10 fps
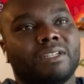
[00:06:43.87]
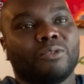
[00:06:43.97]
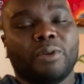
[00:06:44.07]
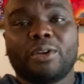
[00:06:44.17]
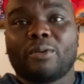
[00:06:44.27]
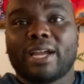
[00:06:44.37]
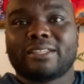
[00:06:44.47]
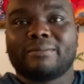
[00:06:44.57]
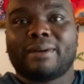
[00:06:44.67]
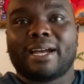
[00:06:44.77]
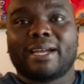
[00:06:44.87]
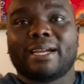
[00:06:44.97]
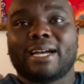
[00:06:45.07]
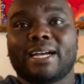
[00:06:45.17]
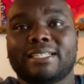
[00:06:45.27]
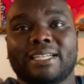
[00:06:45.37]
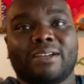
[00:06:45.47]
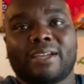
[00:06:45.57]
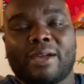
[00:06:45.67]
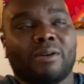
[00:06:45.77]
redirect them by uh,
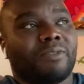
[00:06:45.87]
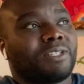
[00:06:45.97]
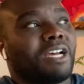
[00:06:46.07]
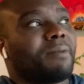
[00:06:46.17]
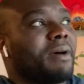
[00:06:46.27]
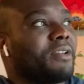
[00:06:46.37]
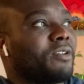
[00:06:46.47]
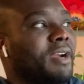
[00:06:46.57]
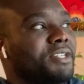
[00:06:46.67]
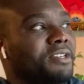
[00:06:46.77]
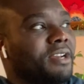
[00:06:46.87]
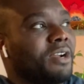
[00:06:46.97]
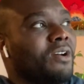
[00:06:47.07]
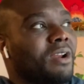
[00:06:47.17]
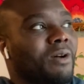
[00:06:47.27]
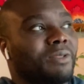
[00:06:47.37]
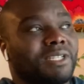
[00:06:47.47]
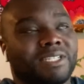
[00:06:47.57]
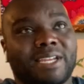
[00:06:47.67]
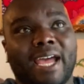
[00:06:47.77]
saying, okay, well, if they're talking about their grandchildren, they're going on with
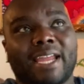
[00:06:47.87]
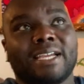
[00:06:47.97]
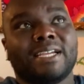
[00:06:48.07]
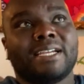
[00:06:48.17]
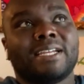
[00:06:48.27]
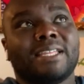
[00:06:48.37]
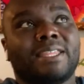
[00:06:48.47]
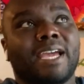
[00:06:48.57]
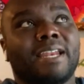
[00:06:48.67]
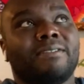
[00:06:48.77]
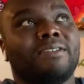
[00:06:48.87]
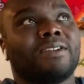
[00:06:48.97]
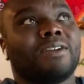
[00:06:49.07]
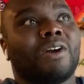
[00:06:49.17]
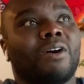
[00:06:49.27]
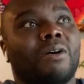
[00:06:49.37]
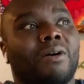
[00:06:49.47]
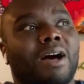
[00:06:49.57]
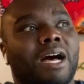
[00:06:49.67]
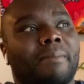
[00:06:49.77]
this and that, then you can go
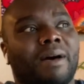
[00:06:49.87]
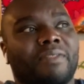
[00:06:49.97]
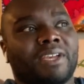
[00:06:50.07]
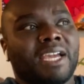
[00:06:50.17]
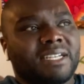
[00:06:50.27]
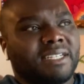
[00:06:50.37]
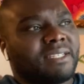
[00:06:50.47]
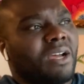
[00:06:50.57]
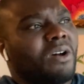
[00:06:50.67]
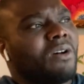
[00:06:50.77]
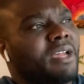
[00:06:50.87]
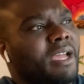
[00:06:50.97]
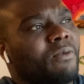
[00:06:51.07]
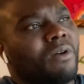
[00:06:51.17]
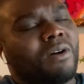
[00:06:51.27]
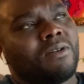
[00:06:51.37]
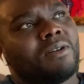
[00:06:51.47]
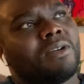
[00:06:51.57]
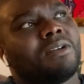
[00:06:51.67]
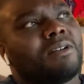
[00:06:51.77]
uh, about the kitchen. It's like, oh, okay, well,
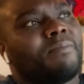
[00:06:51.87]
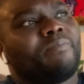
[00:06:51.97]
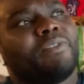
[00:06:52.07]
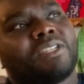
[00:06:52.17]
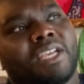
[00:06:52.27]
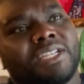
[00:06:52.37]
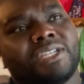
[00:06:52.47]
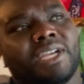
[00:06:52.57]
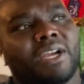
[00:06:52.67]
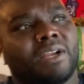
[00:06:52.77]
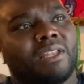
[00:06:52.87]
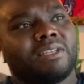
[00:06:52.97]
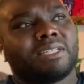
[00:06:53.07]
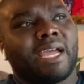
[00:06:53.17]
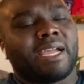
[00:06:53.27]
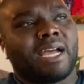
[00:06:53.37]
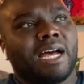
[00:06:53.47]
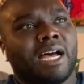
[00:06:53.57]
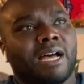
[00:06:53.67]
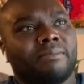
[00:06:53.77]
this kitchen here looks like,
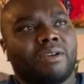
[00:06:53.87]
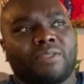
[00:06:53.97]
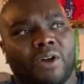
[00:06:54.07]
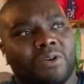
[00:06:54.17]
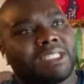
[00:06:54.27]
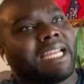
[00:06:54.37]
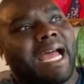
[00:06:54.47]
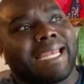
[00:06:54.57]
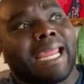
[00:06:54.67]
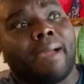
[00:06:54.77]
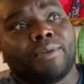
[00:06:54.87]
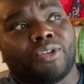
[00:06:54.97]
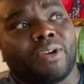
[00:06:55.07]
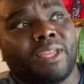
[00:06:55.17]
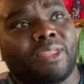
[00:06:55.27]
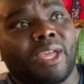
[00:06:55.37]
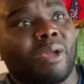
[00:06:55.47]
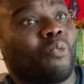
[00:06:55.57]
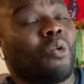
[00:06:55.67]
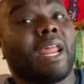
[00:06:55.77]
uh, you know, though it's not damaged or anything,
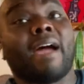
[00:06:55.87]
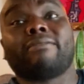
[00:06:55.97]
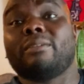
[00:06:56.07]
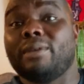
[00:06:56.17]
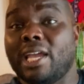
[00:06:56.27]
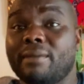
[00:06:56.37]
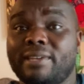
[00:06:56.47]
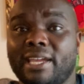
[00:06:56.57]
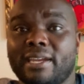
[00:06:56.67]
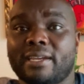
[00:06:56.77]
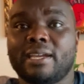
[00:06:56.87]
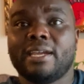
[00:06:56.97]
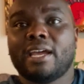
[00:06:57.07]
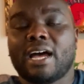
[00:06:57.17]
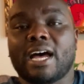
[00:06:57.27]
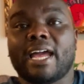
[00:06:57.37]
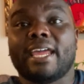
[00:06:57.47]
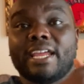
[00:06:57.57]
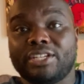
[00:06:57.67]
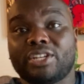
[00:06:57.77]
it would have to be updated. Uh,
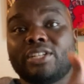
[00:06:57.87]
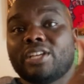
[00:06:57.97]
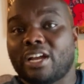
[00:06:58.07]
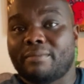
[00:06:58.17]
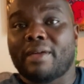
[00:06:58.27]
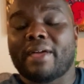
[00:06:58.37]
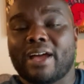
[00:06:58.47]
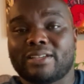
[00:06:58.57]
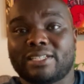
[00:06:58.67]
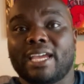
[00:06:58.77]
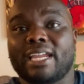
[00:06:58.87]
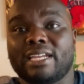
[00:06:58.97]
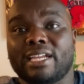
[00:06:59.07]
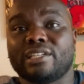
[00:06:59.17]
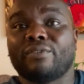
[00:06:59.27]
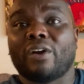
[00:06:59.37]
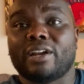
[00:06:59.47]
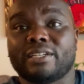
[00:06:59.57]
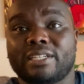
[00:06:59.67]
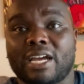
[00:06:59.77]
and then you start talking about the house again and as
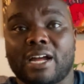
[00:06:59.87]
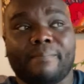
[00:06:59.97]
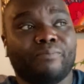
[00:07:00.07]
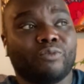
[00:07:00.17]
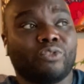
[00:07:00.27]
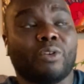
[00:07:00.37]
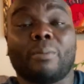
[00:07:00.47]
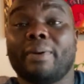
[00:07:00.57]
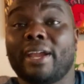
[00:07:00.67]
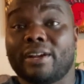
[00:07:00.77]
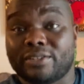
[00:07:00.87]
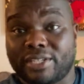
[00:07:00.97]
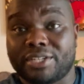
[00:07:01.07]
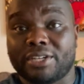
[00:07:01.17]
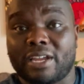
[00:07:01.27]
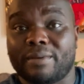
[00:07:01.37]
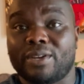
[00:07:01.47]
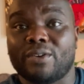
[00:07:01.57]
far as uh, the repairs that you're going to be